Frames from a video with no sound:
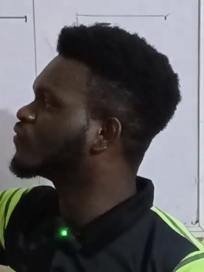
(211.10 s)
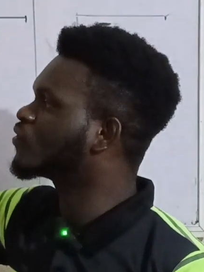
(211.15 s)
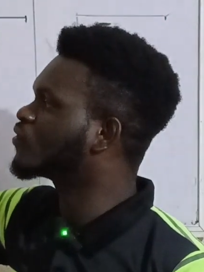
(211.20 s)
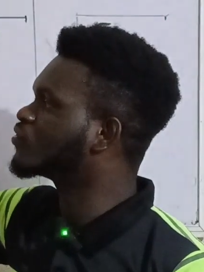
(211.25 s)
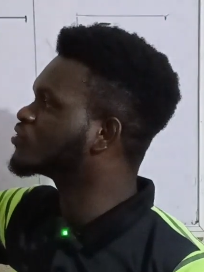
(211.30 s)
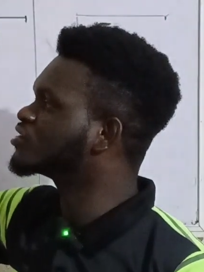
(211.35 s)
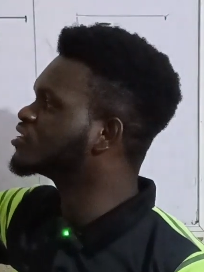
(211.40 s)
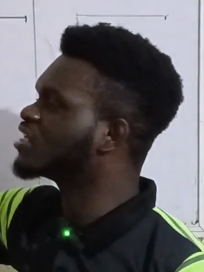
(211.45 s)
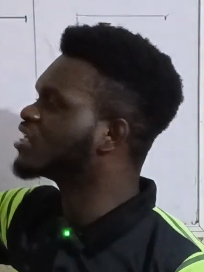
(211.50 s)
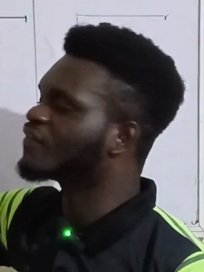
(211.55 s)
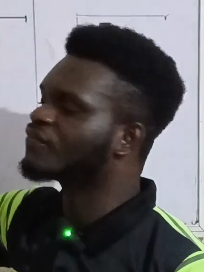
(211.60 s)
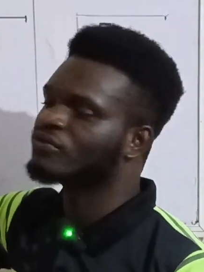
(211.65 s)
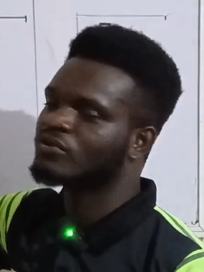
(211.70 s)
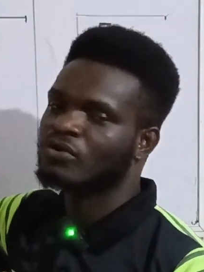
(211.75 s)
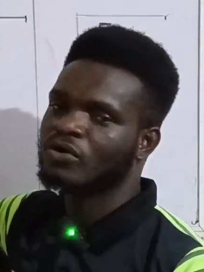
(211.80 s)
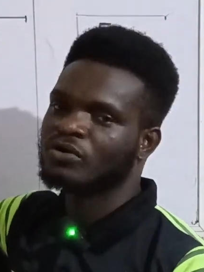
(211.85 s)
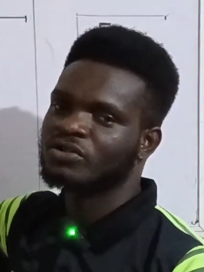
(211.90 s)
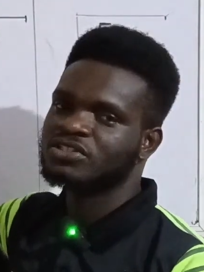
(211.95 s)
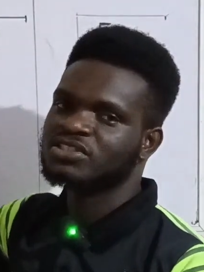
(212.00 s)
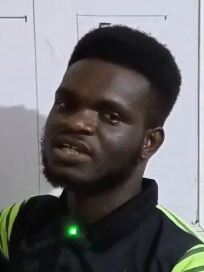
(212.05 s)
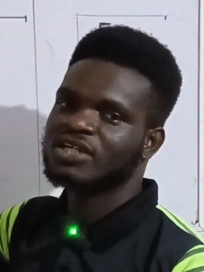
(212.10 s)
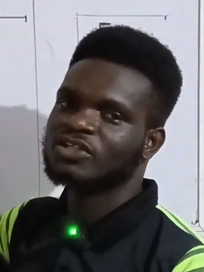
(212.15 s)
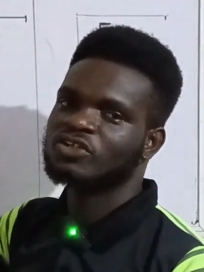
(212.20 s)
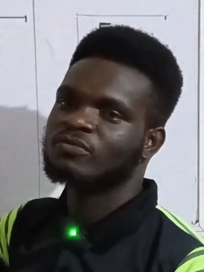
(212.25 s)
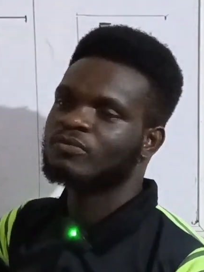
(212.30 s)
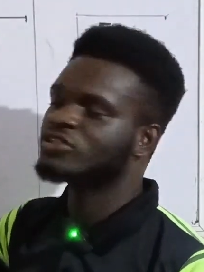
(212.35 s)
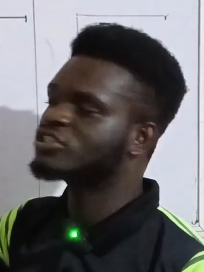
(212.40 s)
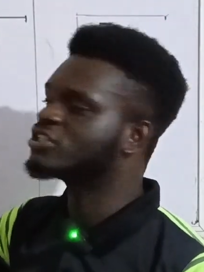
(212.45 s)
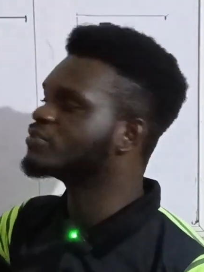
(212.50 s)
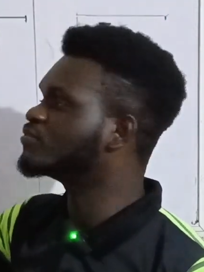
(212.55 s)
consider, if you understand
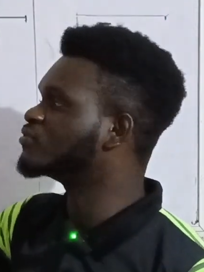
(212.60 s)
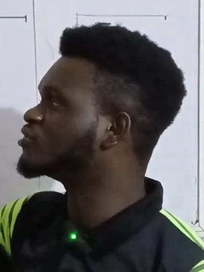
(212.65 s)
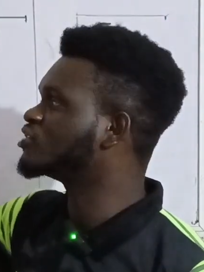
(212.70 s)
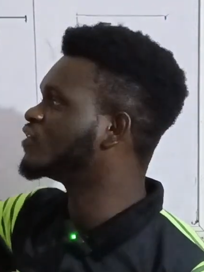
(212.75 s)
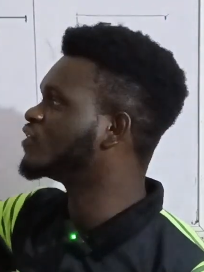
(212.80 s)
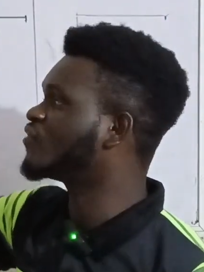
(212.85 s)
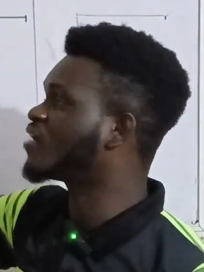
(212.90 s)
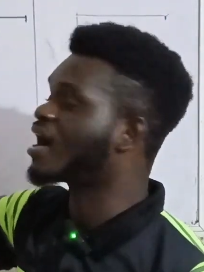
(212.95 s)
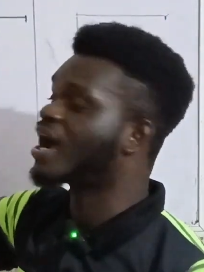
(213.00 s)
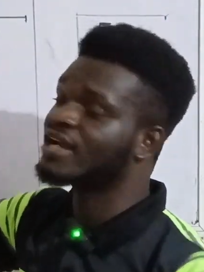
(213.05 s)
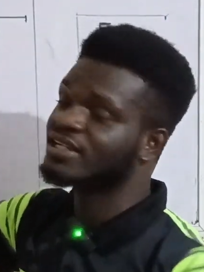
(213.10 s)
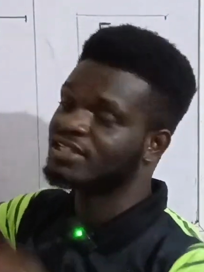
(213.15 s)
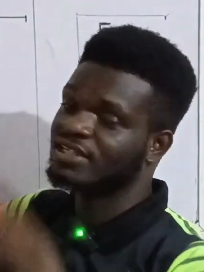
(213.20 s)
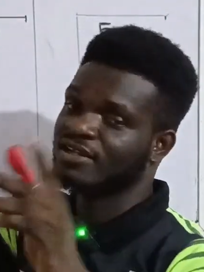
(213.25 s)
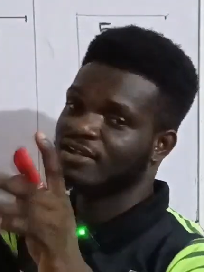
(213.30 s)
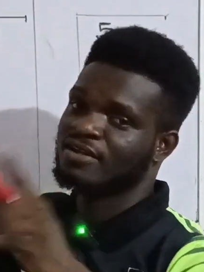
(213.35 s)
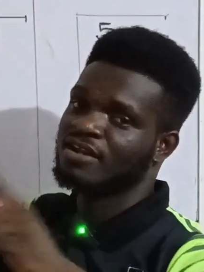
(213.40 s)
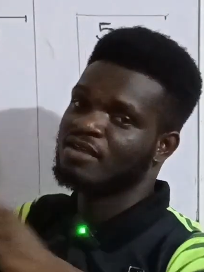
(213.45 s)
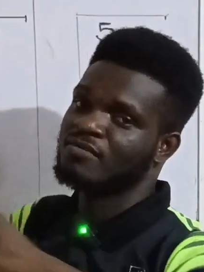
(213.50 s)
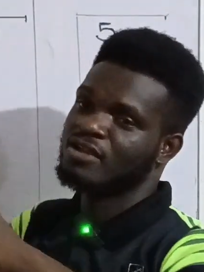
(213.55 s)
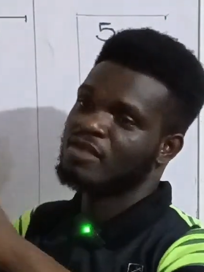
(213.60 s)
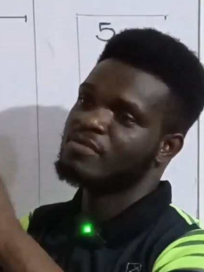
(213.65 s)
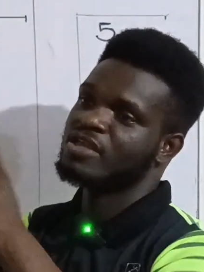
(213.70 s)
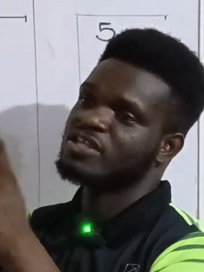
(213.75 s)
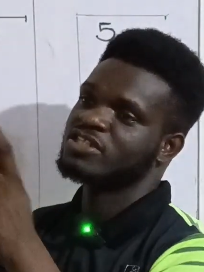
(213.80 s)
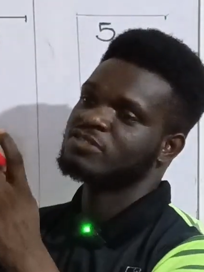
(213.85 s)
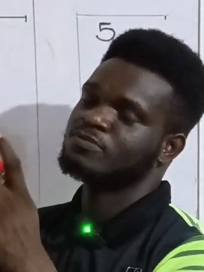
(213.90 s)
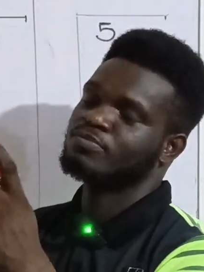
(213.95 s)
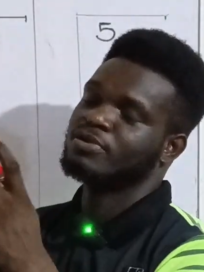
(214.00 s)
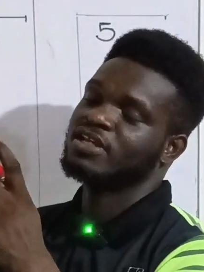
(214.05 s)
your multiples, if you are adding, let me
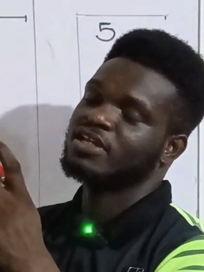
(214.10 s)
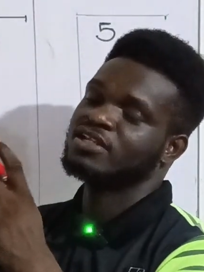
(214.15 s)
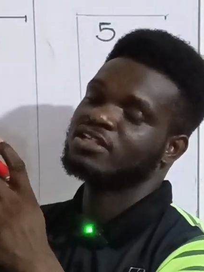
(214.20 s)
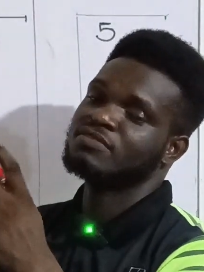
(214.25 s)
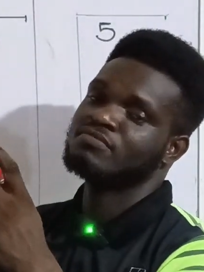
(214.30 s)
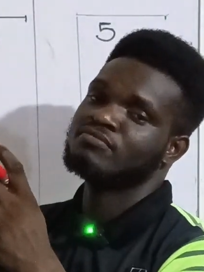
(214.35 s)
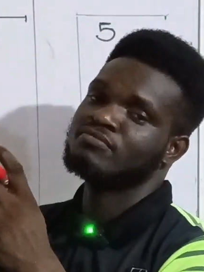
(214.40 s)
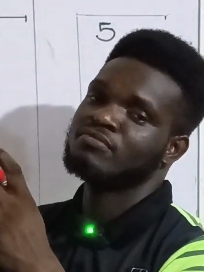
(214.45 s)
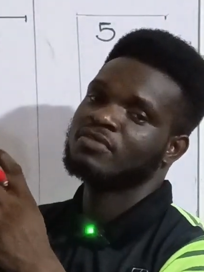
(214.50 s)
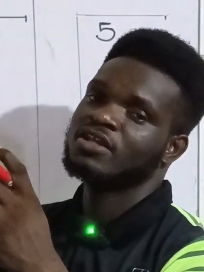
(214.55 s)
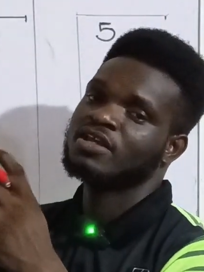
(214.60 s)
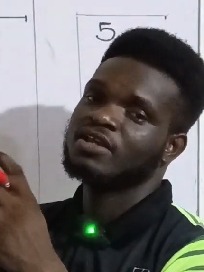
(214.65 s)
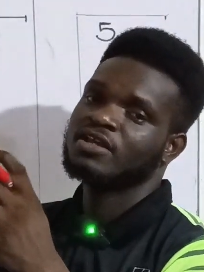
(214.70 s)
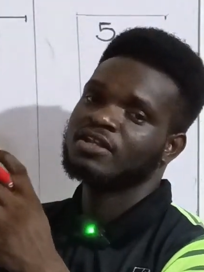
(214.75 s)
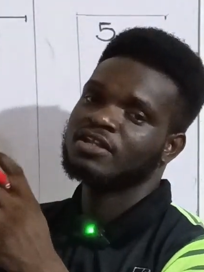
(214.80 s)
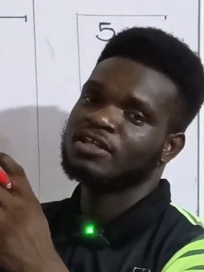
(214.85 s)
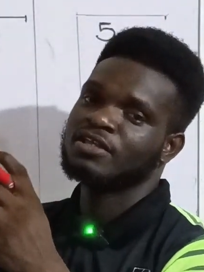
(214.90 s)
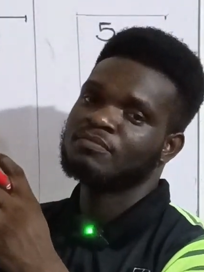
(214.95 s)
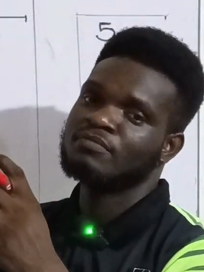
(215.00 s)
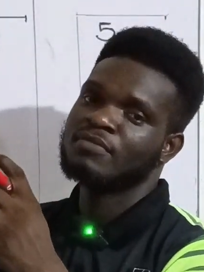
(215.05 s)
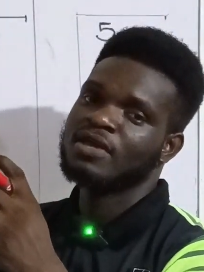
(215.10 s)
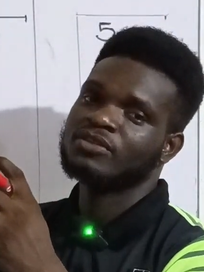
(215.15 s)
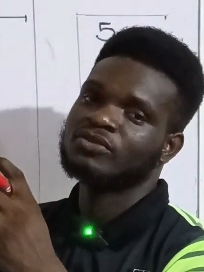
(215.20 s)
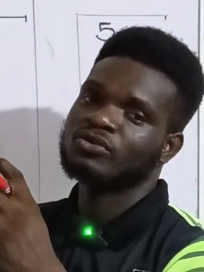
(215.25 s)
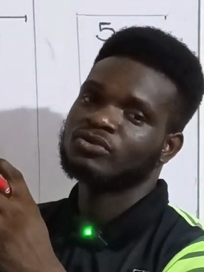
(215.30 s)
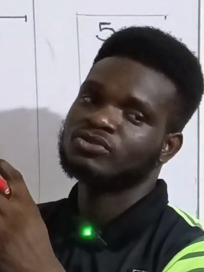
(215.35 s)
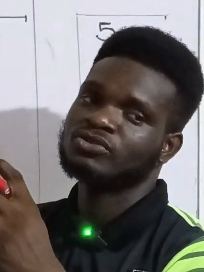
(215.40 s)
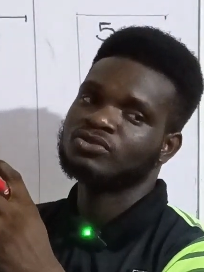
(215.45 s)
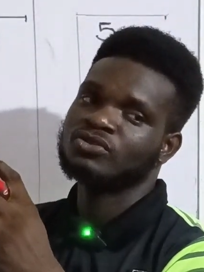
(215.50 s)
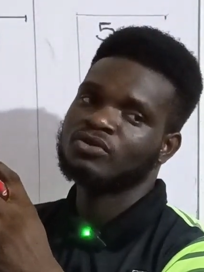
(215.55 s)
explain the
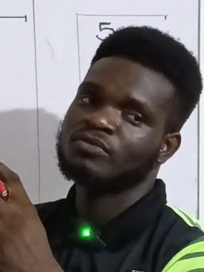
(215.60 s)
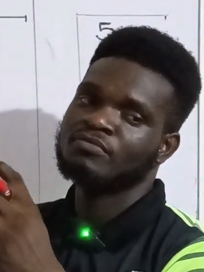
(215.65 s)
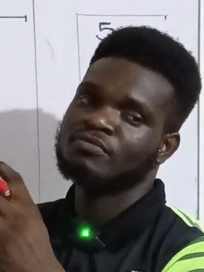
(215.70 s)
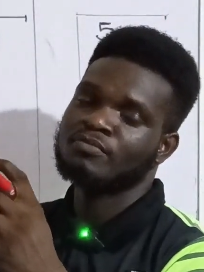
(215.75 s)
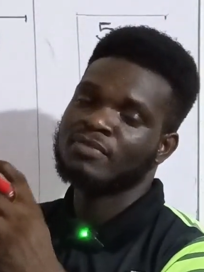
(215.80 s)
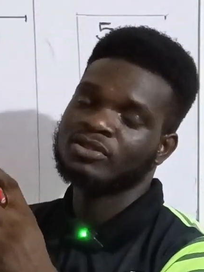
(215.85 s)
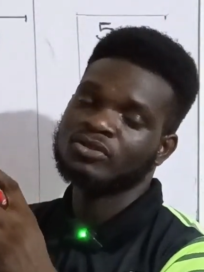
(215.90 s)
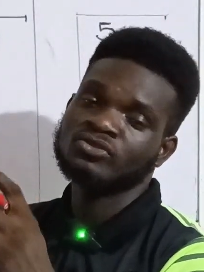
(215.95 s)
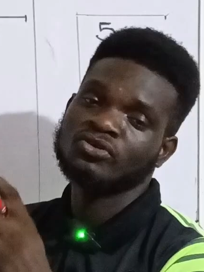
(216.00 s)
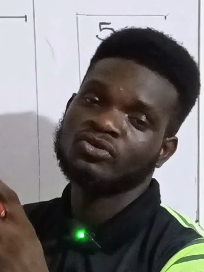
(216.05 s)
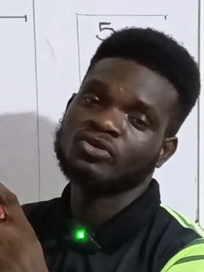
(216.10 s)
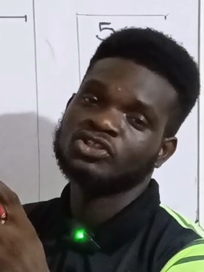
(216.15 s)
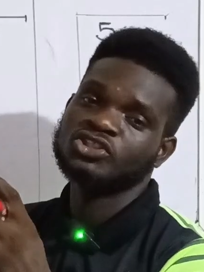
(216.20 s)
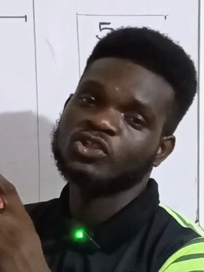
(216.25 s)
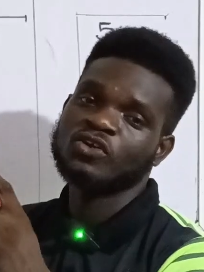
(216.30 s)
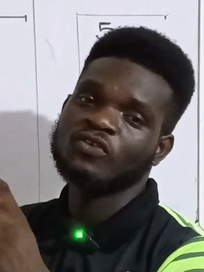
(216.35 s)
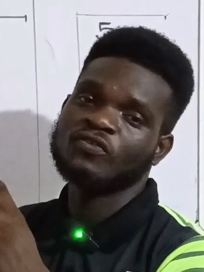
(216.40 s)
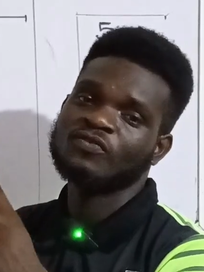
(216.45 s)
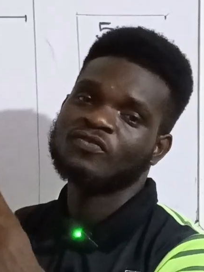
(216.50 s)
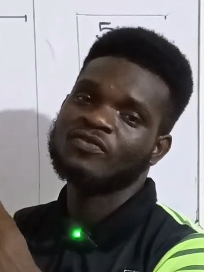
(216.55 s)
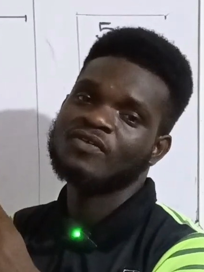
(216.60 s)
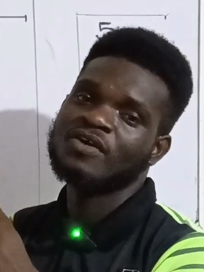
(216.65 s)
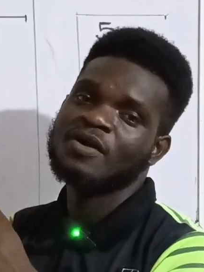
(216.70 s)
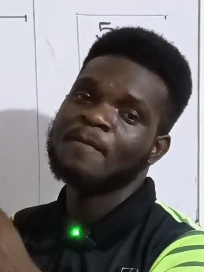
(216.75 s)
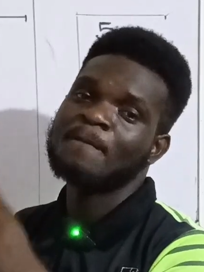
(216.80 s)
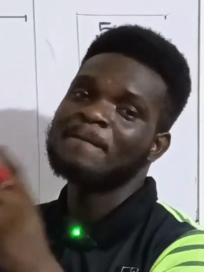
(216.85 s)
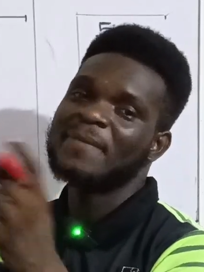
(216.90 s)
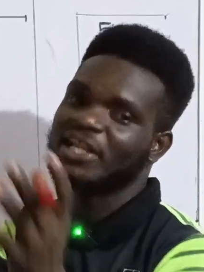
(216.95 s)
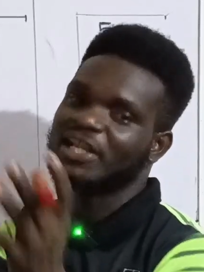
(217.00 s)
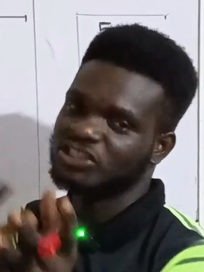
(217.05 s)
methodology of
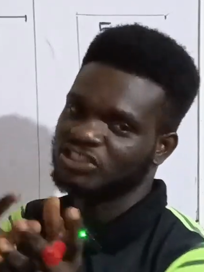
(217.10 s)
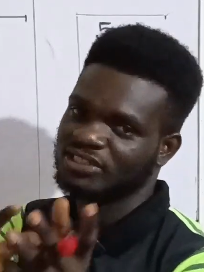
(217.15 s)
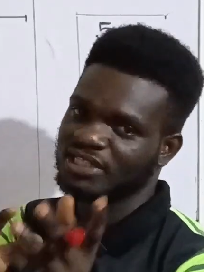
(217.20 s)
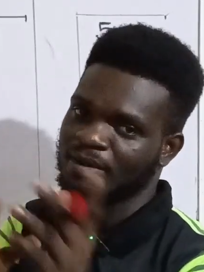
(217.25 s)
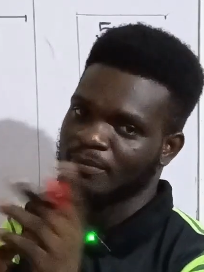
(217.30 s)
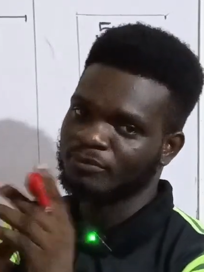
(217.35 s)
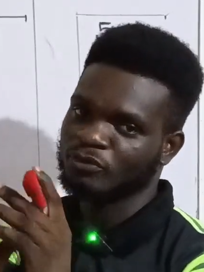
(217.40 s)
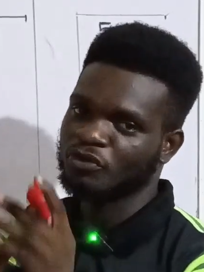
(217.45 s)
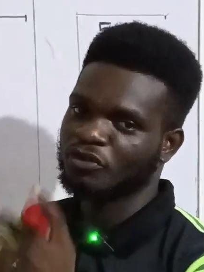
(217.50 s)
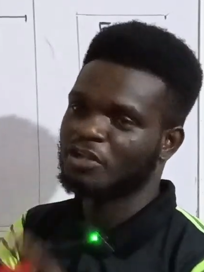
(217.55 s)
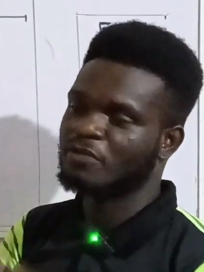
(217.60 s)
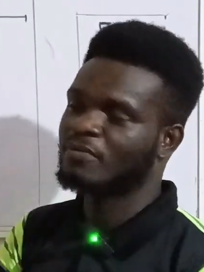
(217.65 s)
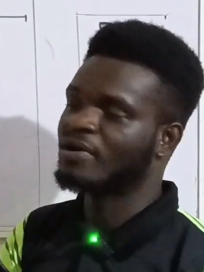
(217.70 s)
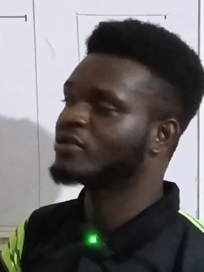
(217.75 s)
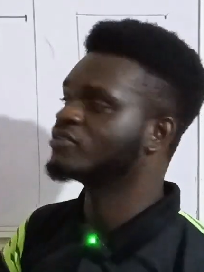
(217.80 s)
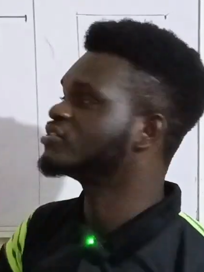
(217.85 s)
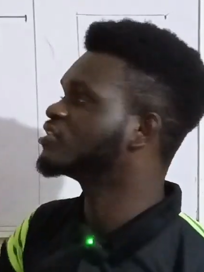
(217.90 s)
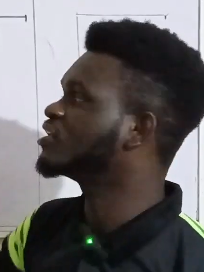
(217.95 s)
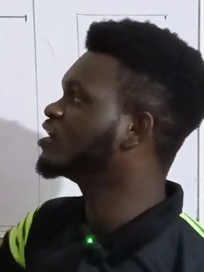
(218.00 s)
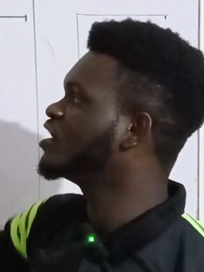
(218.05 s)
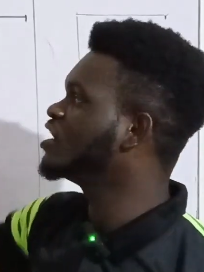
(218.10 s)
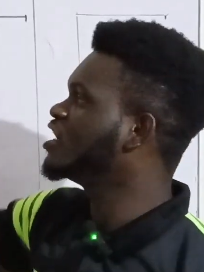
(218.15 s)
merging that I'm talking about.